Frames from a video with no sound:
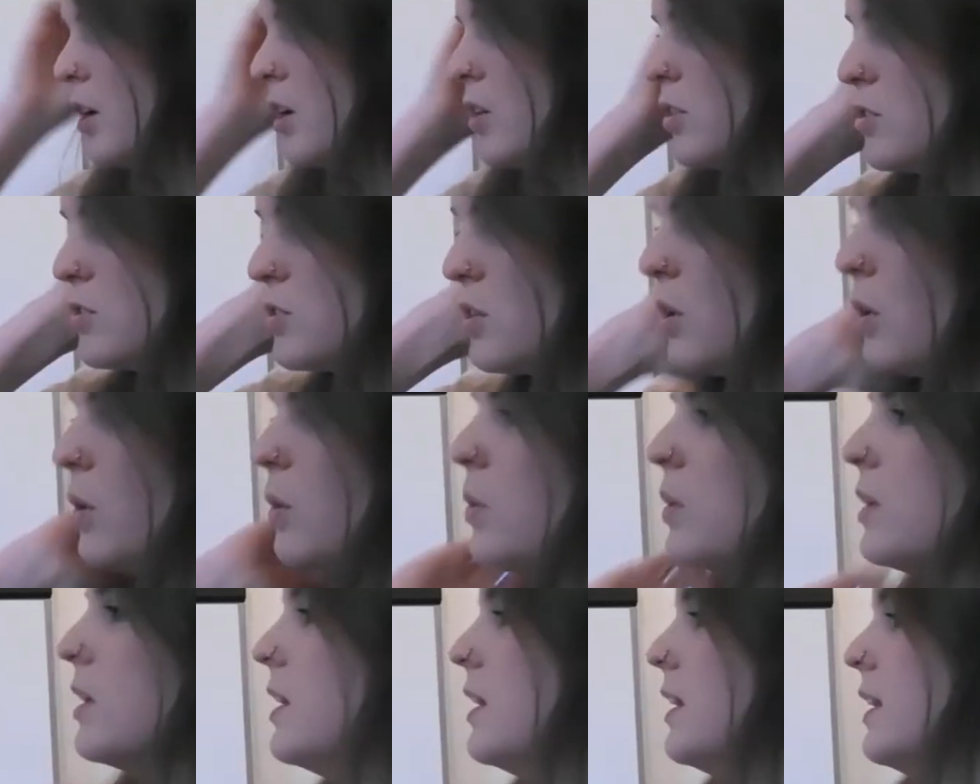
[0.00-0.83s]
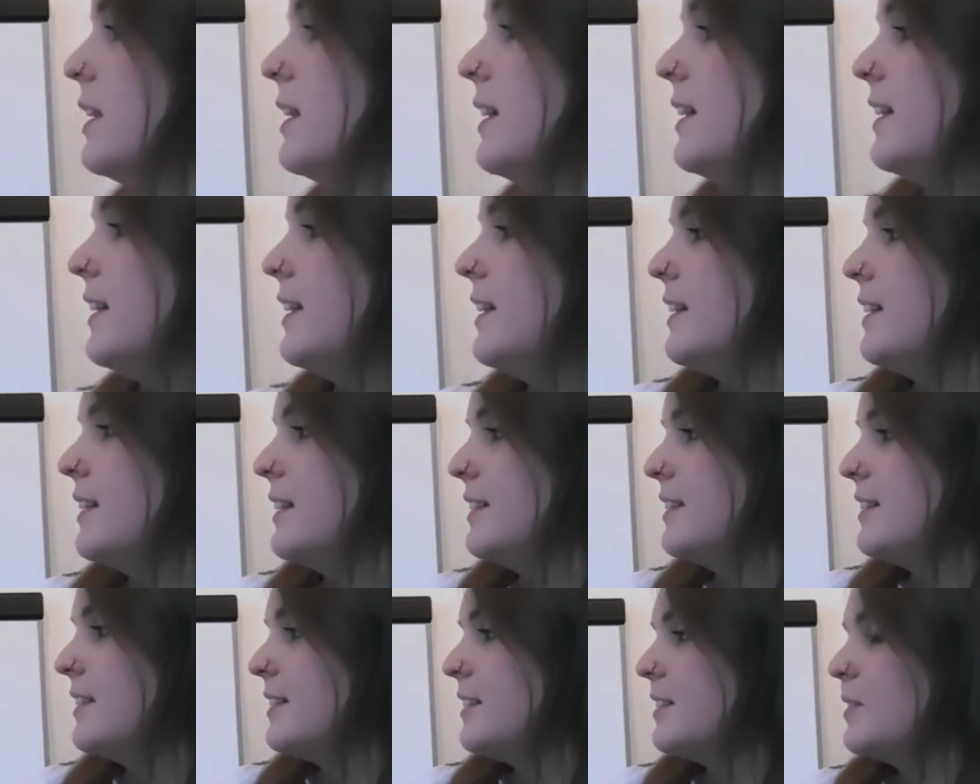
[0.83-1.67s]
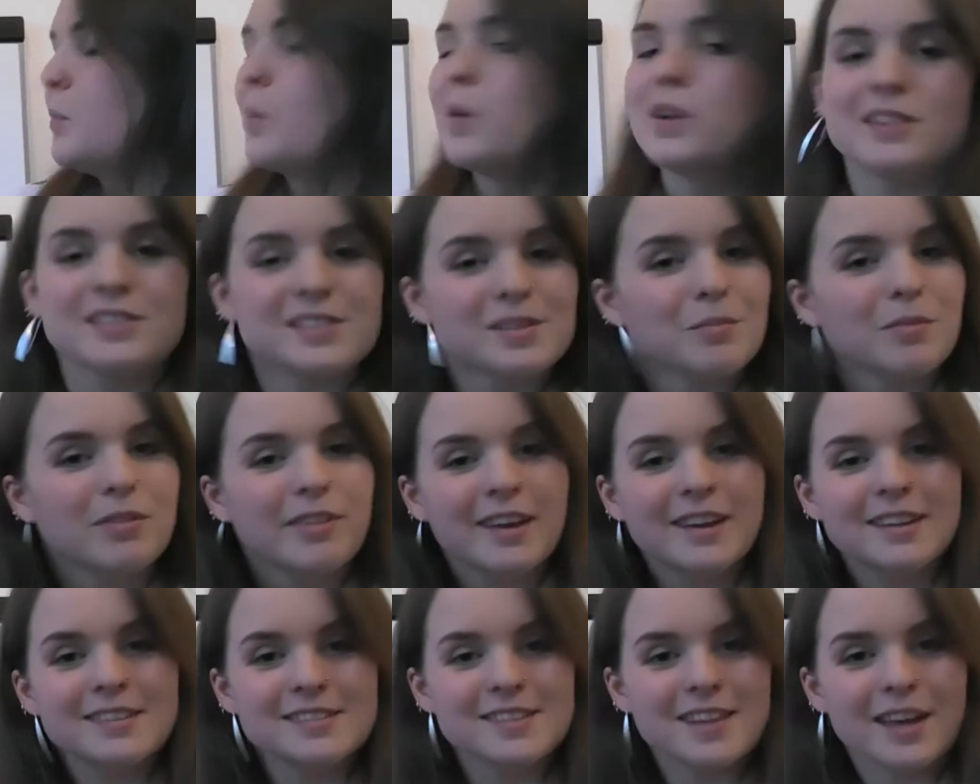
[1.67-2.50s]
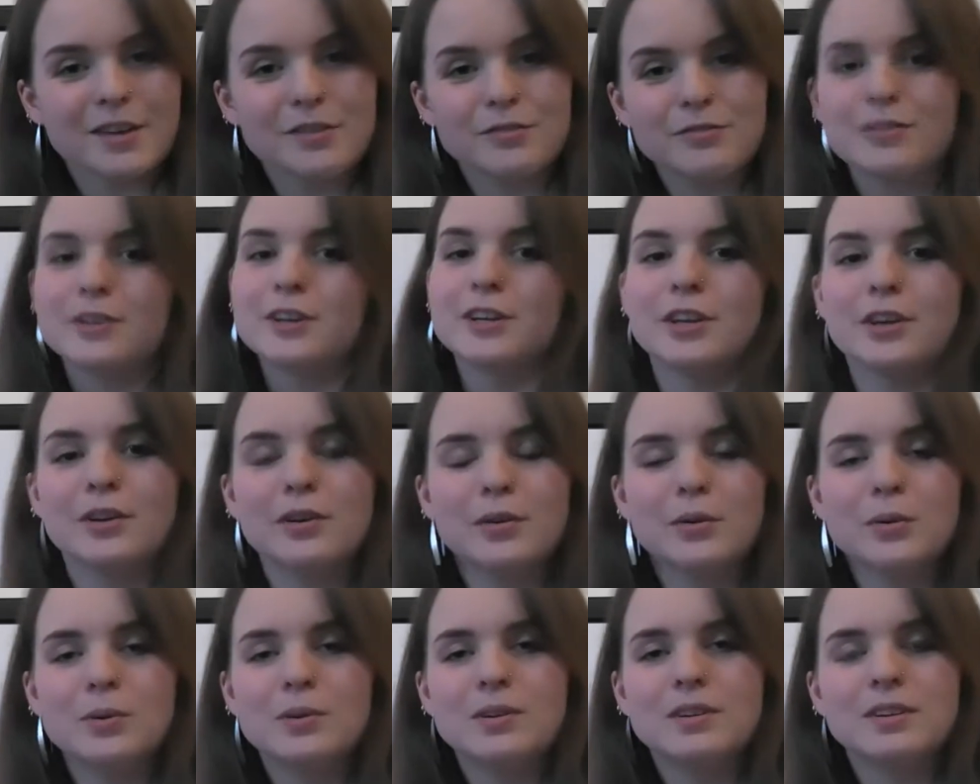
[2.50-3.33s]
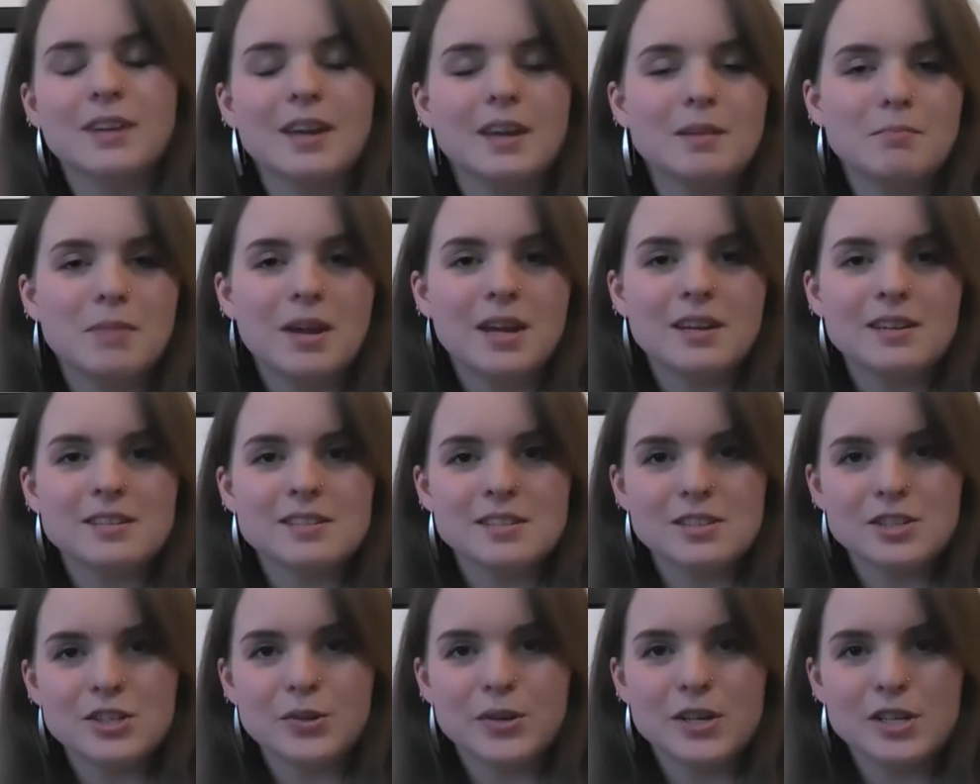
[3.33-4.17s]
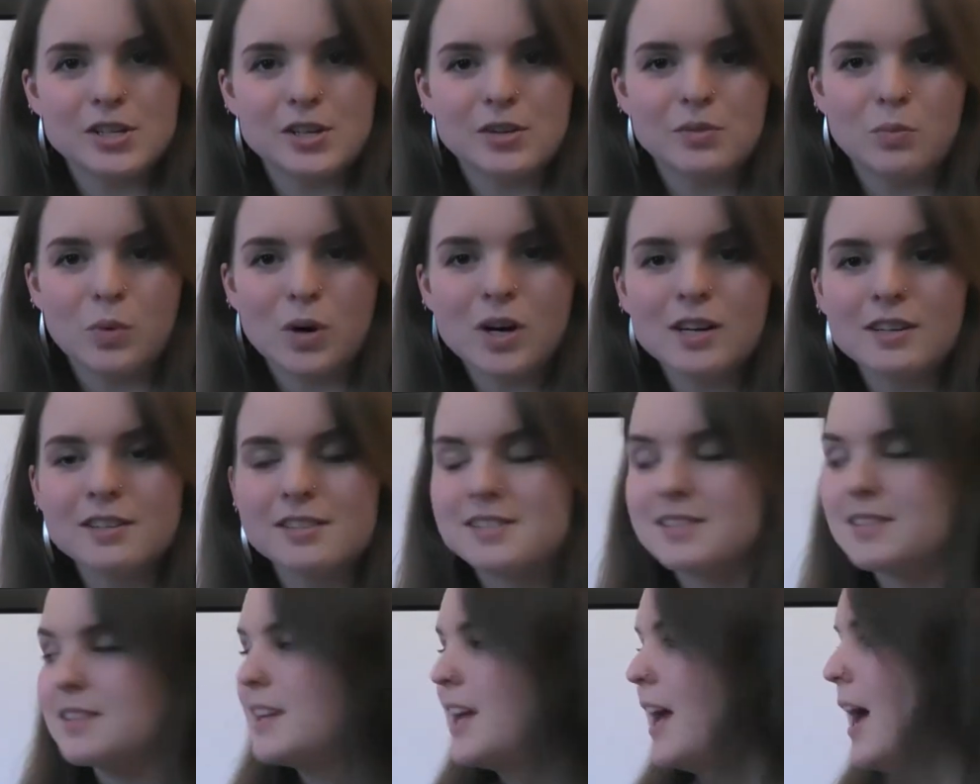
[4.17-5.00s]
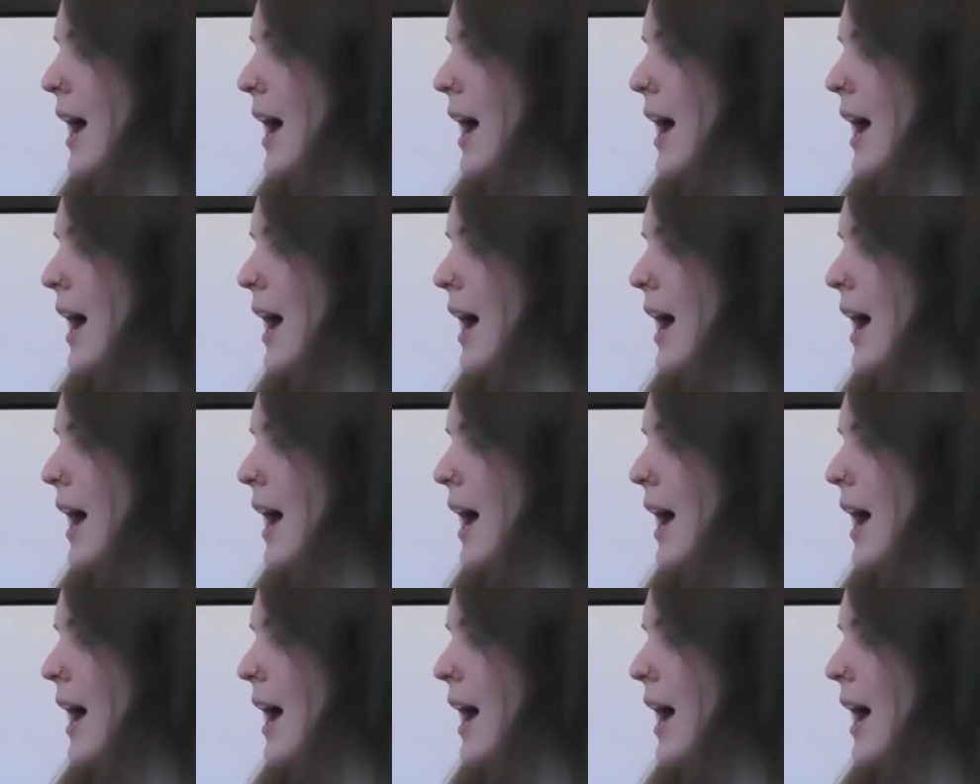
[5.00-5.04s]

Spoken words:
So what are some things that for you can make a situation worse?